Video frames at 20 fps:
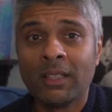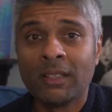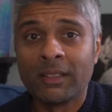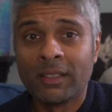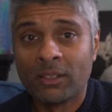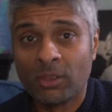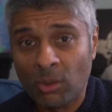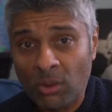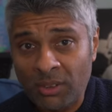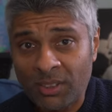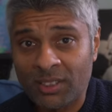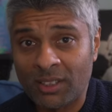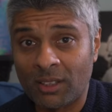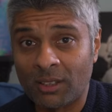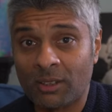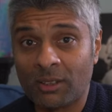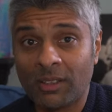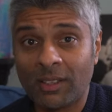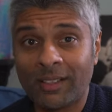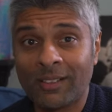There's
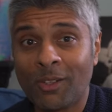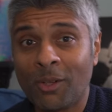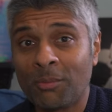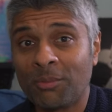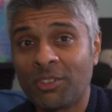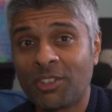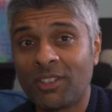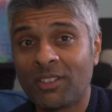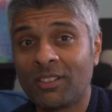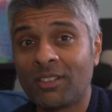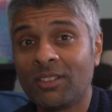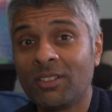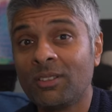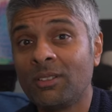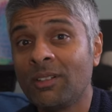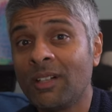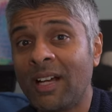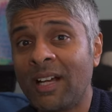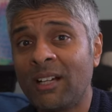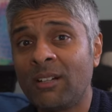also an option
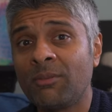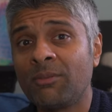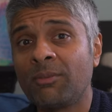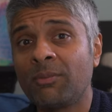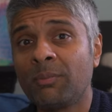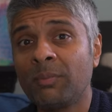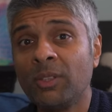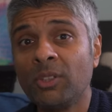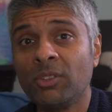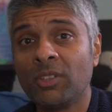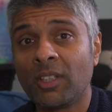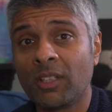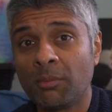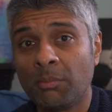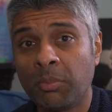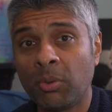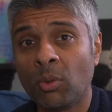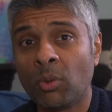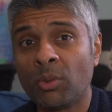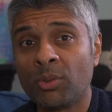to have
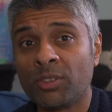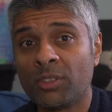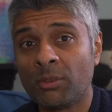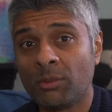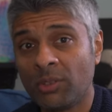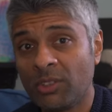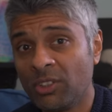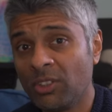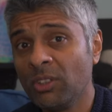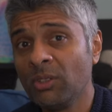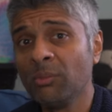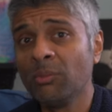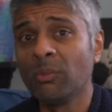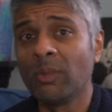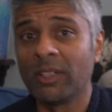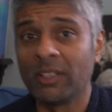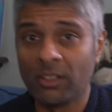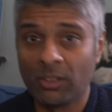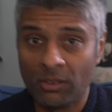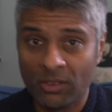music pause and resume
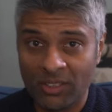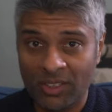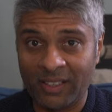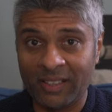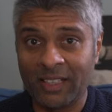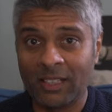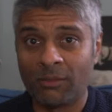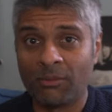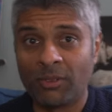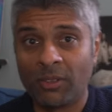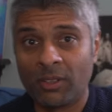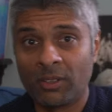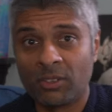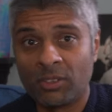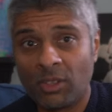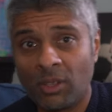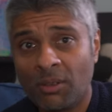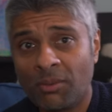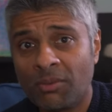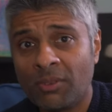when you take the
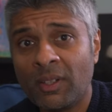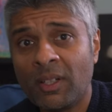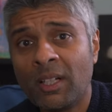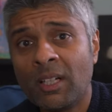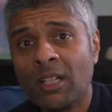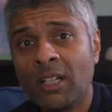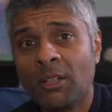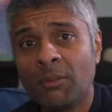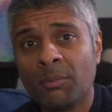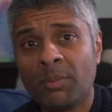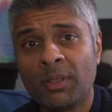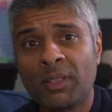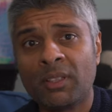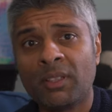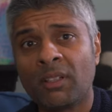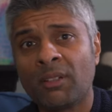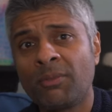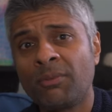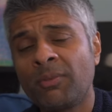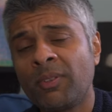headphones off but
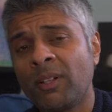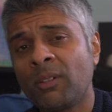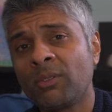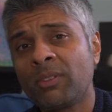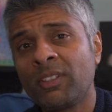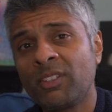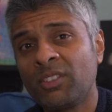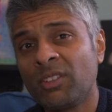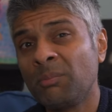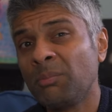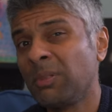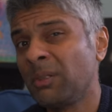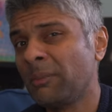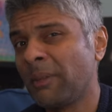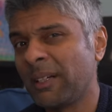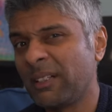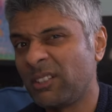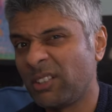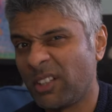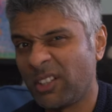I found this
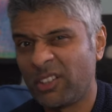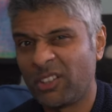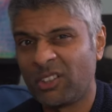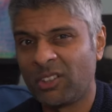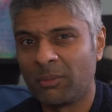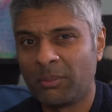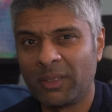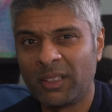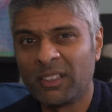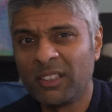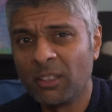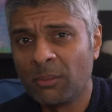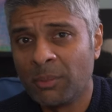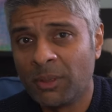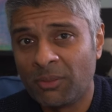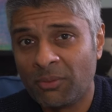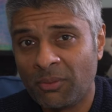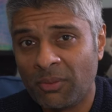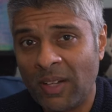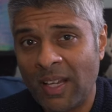implementation to be a little
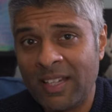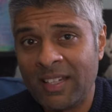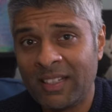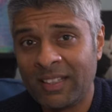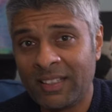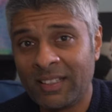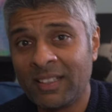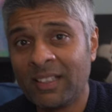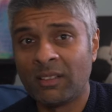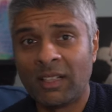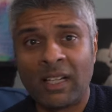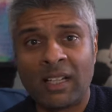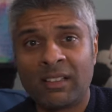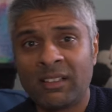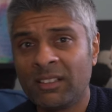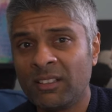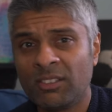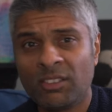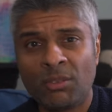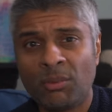bit flaky
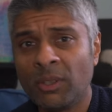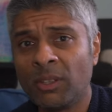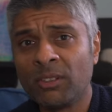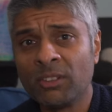and it's a real